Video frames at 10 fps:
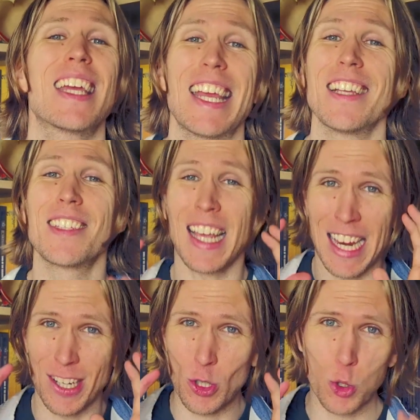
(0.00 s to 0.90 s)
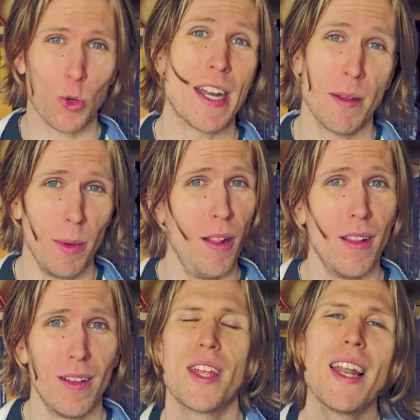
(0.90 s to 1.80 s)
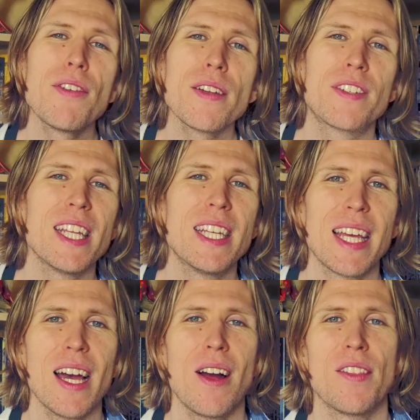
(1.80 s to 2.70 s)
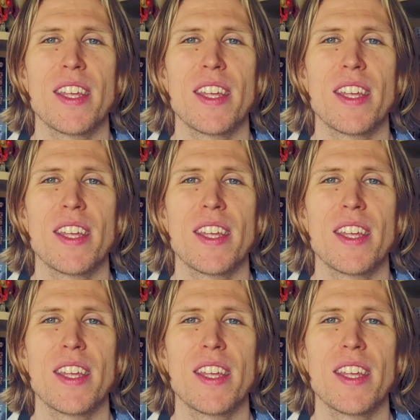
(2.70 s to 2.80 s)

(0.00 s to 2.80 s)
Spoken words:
is incredible. The level of detail